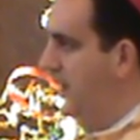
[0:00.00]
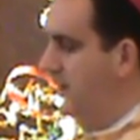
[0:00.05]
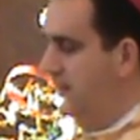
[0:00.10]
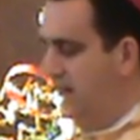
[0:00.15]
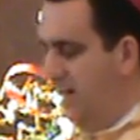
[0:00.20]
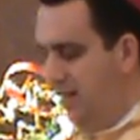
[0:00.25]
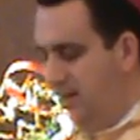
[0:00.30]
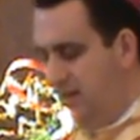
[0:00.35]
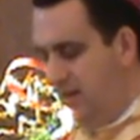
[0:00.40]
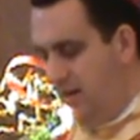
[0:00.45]

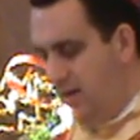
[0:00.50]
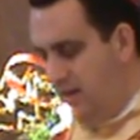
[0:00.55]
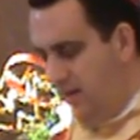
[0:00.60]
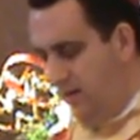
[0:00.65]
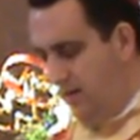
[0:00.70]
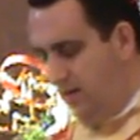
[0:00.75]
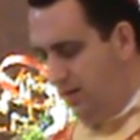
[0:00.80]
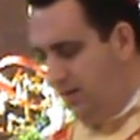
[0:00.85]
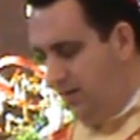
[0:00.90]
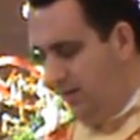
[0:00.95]
yet,
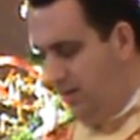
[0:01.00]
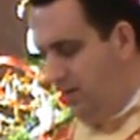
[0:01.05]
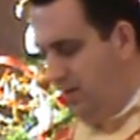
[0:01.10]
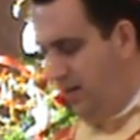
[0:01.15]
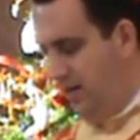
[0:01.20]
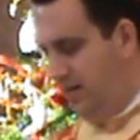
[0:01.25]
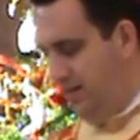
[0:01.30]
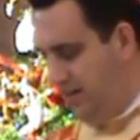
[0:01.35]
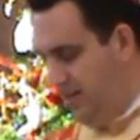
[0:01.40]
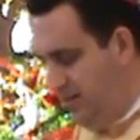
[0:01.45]

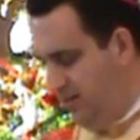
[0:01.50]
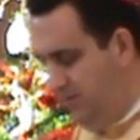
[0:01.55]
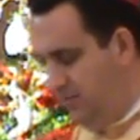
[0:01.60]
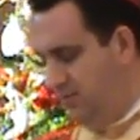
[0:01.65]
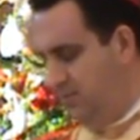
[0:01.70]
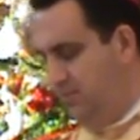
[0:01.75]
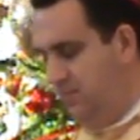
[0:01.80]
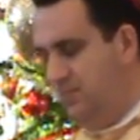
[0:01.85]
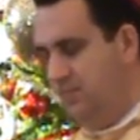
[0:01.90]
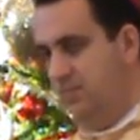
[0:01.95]
they kneel,
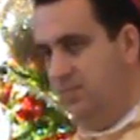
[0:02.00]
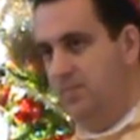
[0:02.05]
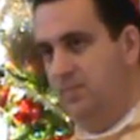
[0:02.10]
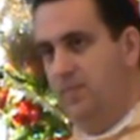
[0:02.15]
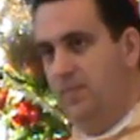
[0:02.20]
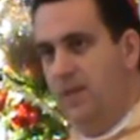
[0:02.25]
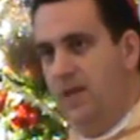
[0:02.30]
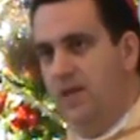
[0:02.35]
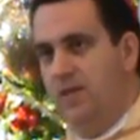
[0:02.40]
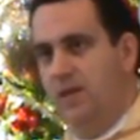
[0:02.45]

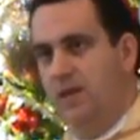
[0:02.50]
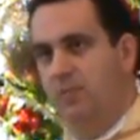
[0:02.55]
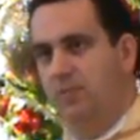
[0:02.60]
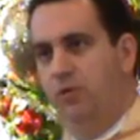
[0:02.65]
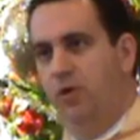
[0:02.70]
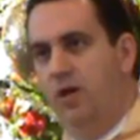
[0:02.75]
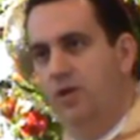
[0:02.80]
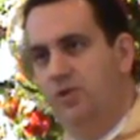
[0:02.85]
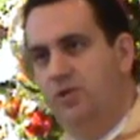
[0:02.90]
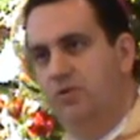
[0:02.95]
they
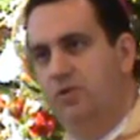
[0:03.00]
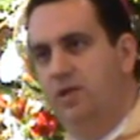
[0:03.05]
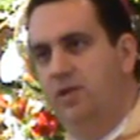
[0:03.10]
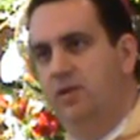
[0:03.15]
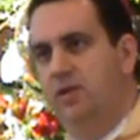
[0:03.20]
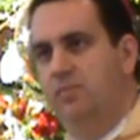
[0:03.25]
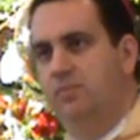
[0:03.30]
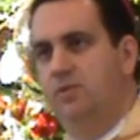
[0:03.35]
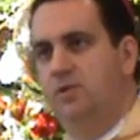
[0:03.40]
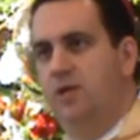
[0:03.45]

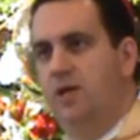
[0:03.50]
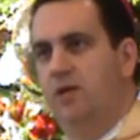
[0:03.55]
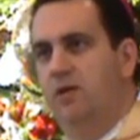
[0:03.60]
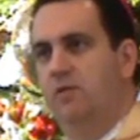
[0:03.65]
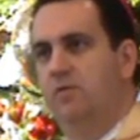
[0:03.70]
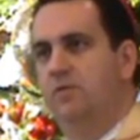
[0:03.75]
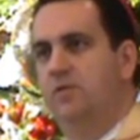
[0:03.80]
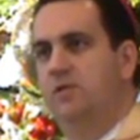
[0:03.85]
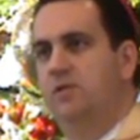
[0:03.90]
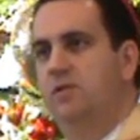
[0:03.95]
prostrate
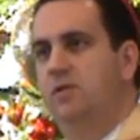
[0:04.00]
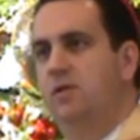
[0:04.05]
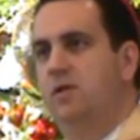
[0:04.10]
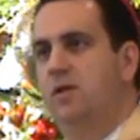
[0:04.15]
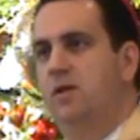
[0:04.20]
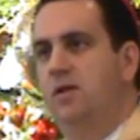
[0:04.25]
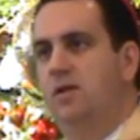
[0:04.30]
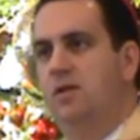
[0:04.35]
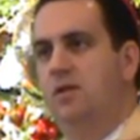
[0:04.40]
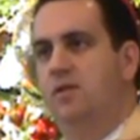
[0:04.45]
themselves,
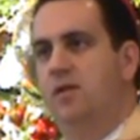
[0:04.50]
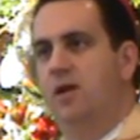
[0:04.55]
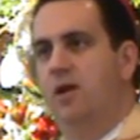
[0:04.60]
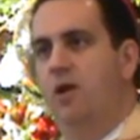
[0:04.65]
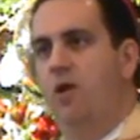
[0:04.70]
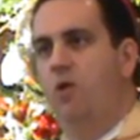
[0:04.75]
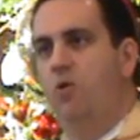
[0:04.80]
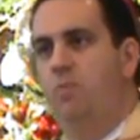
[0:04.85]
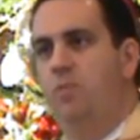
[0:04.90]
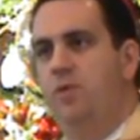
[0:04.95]

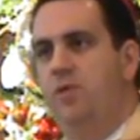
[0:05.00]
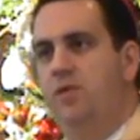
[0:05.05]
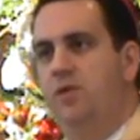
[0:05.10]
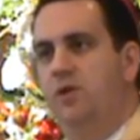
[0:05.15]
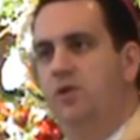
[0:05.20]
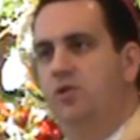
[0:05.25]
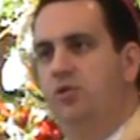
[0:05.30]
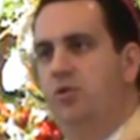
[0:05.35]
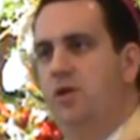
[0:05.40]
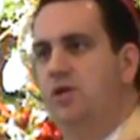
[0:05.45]
they open
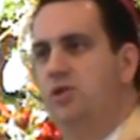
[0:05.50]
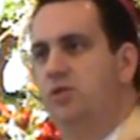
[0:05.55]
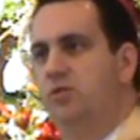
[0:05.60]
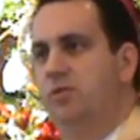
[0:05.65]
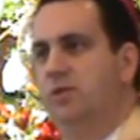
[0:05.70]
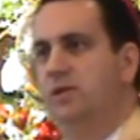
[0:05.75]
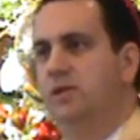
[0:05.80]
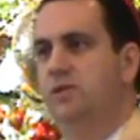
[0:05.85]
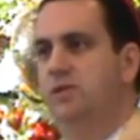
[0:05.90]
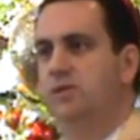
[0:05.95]
their
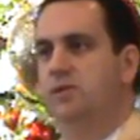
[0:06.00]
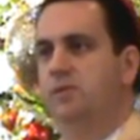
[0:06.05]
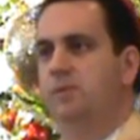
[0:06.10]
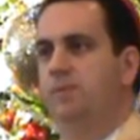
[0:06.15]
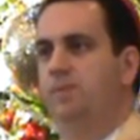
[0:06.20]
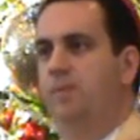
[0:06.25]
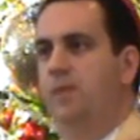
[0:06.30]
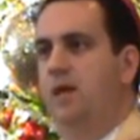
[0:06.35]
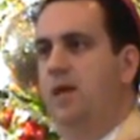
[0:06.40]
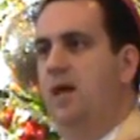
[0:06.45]
treasuries,
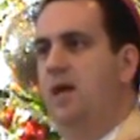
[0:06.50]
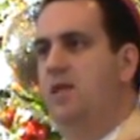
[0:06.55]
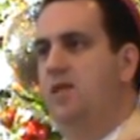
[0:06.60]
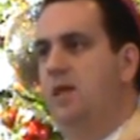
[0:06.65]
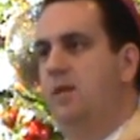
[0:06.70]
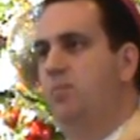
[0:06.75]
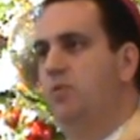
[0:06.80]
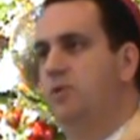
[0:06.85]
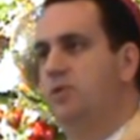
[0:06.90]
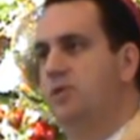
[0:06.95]
and
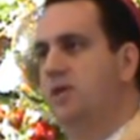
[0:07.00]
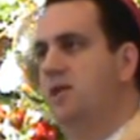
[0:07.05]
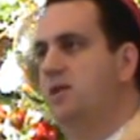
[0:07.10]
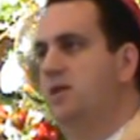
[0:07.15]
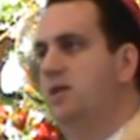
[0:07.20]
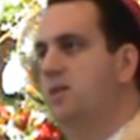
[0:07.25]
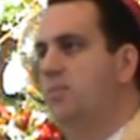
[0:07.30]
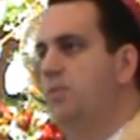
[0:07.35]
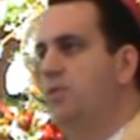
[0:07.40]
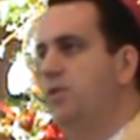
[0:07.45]
they
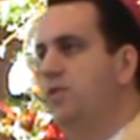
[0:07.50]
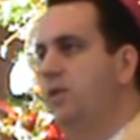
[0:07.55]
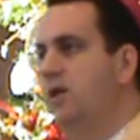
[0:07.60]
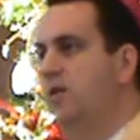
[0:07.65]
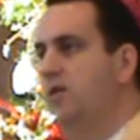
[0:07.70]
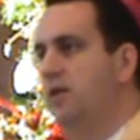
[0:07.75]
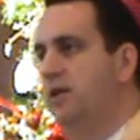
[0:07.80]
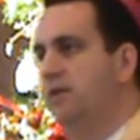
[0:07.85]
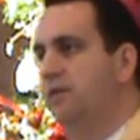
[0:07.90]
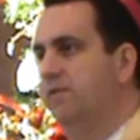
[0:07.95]
present him with
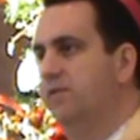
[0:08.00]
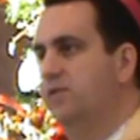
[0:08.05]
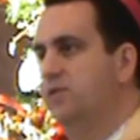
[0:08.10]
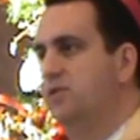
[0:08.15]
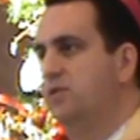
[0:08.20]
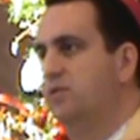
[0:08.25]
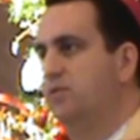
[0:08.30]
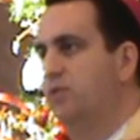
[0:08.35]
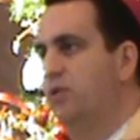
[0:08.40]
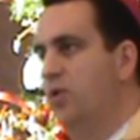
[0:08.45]
their
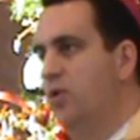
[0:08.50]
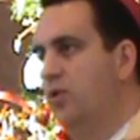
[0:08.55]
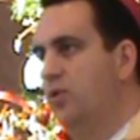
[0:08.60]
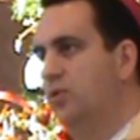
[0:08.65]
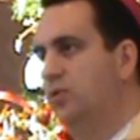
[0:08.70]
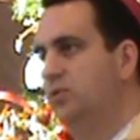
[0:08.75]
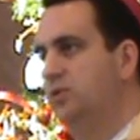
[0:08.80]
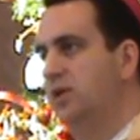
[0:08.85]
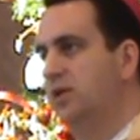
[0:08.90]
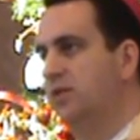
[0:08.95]
gifts,
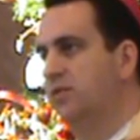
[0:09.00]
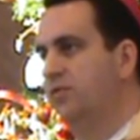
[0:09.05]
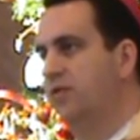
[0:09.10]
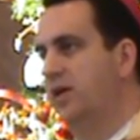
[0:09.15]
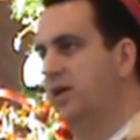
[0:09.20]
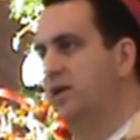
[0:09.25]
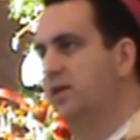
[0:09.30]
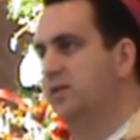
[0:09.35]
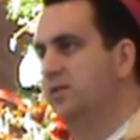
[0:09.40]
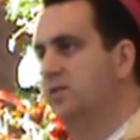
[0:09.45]
gold,
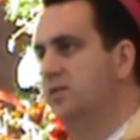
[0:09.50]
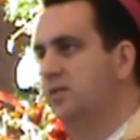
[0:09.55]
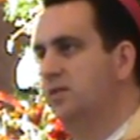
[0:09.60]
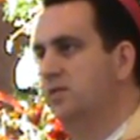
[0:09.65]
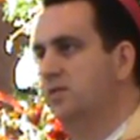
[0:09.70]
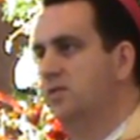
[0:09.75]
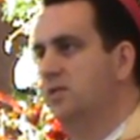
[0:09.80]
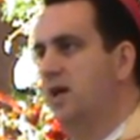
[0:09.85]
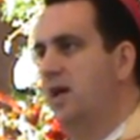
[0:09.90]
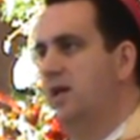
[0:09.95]

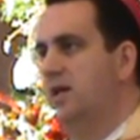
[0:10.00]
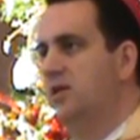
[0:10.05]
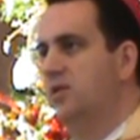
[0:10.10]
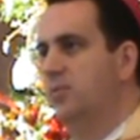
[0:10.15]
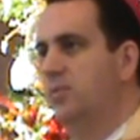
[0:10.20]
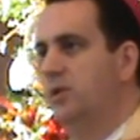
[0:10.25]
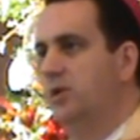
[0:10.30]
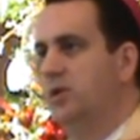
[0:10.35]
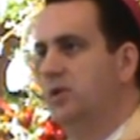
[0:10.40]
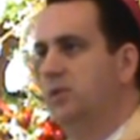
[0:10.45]
frankincense, and
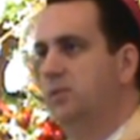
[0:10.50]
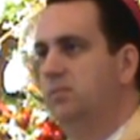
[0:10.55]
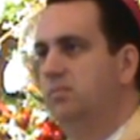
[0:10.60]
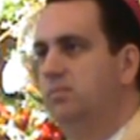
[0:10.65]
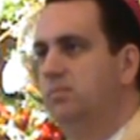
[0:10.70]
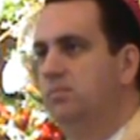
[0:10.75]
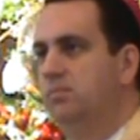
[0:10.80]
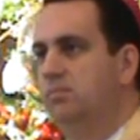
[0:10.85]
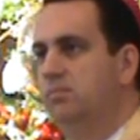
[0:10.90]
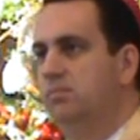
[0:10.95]

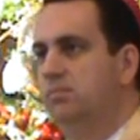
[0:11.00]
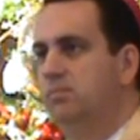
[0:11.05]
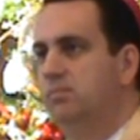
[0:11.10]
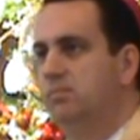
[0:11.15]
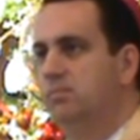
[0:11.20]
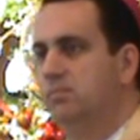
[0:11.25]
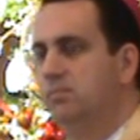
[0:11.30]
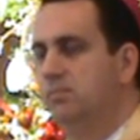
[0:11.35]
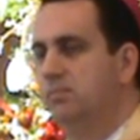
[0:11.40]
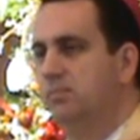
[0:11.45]

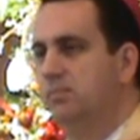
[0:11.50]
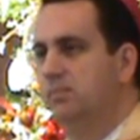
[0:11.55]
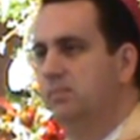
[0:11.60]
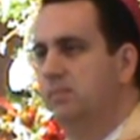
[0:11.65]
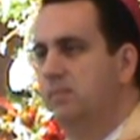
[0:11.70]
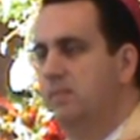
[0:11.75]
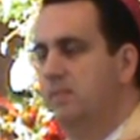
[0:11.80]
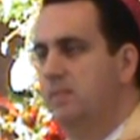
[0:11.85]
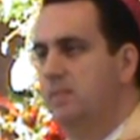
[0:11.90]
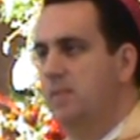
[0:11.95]
myrrh.
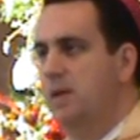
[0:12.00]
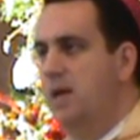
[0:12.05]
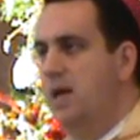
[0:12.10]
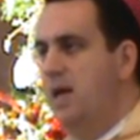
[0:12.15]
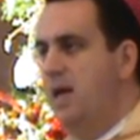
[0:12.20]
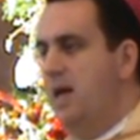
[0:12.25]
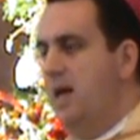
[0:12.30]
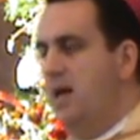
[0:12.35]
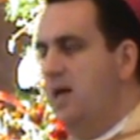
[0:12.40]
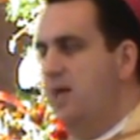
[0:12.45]

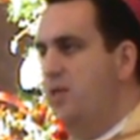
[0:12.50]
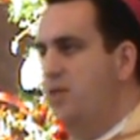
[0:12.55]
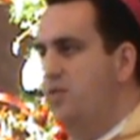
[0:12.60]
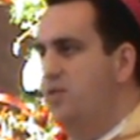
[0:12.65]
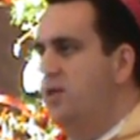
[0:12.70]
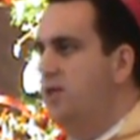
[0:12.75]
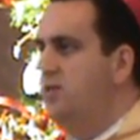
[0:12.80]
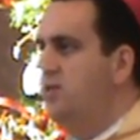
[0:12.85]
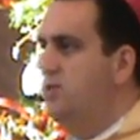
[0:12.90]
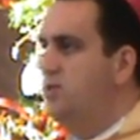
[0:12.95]

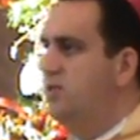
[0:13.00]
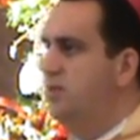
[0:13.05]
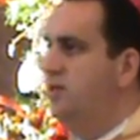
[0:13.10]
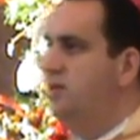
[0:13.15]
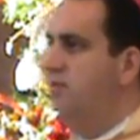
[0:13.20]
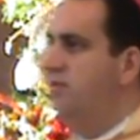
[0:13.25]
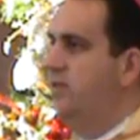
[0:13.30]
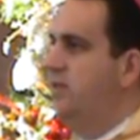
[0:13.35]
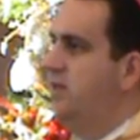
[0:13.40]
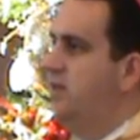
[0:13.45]
This is an
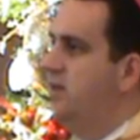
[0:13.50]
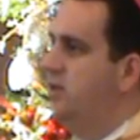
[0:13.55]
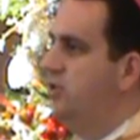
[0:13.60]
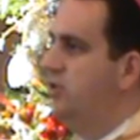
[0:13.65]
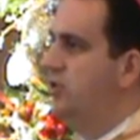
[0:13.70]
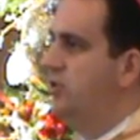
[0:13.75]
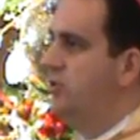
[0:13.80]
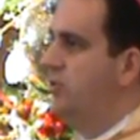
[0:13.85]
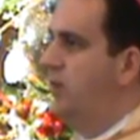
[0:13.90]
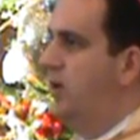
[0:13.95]

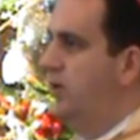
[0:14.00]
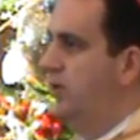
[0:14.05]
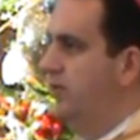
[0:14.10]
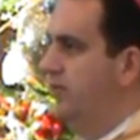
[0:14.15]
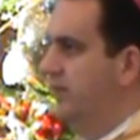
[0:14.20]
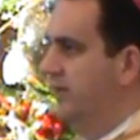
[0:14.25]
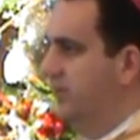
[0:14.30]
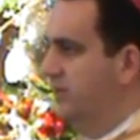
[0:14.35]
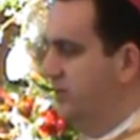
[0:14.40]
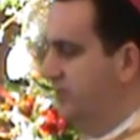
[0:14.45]
invitation to all
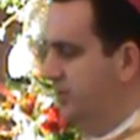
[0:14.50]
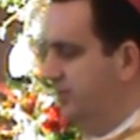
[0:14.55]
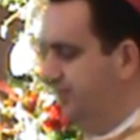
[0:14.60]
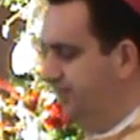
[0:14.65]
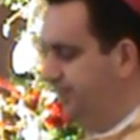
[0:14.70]
of us